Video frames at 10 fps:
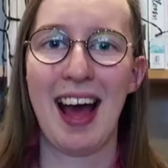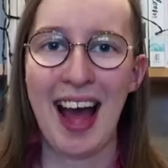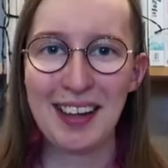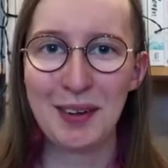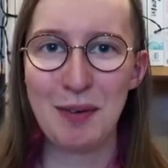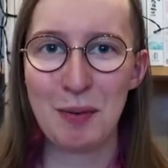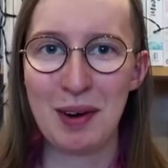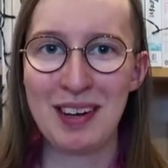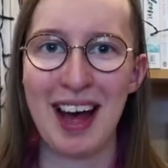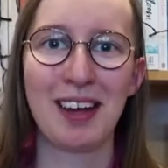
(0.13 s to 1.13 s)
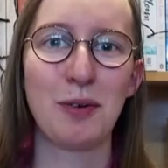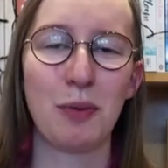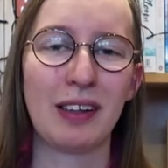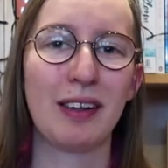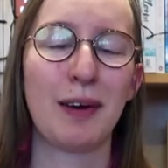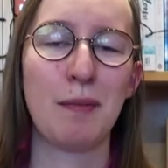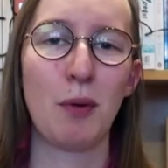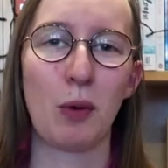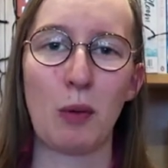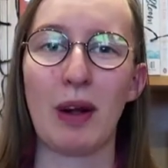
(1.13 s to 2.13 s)
Hello everyone and
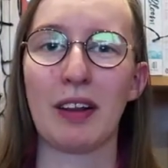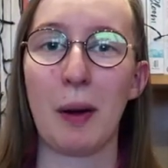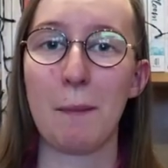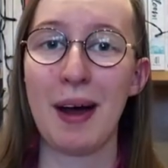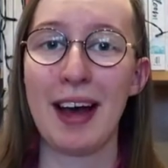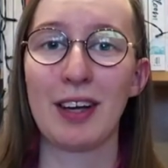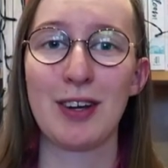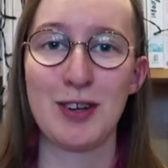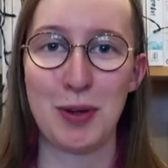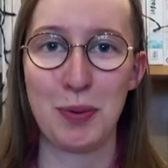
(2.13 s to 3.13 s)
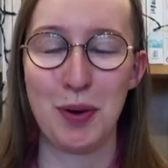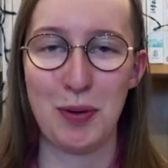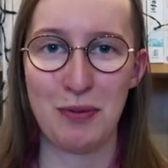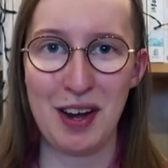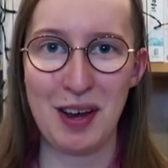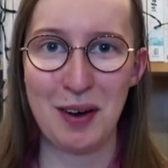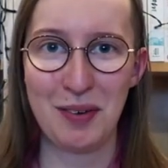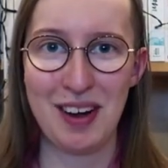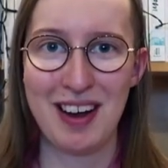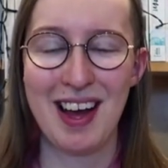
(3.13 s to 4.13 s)
welcome back to a new
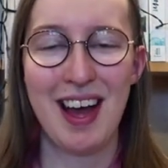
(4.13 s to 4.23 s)
video.